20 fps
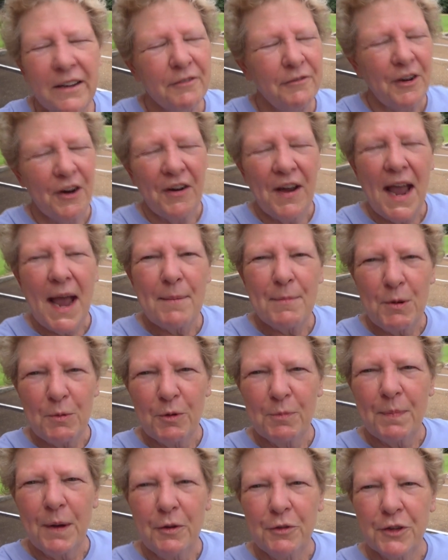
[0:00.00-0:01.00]
Very happy
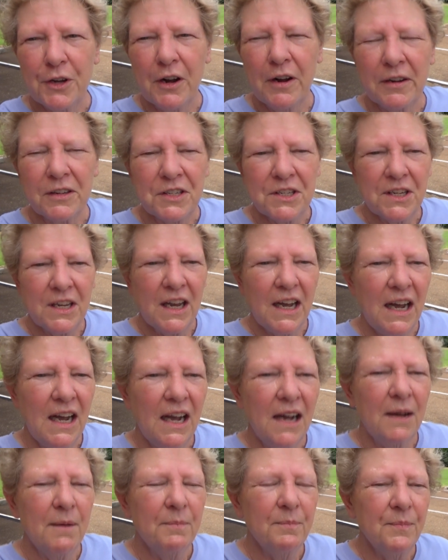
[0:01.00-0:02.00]
with both dogs.
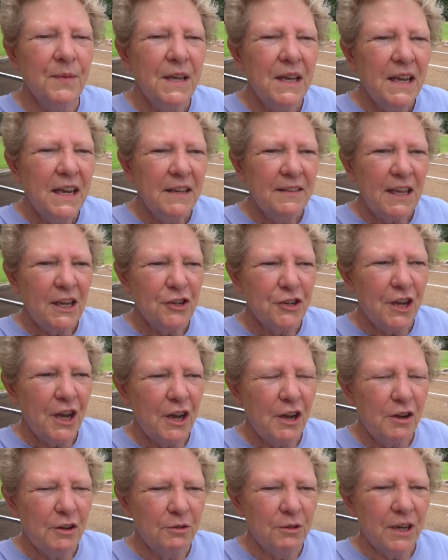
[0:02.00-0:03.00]
They
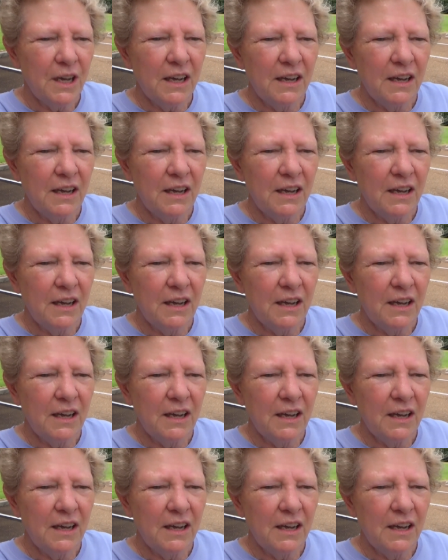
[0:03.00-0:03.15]
showed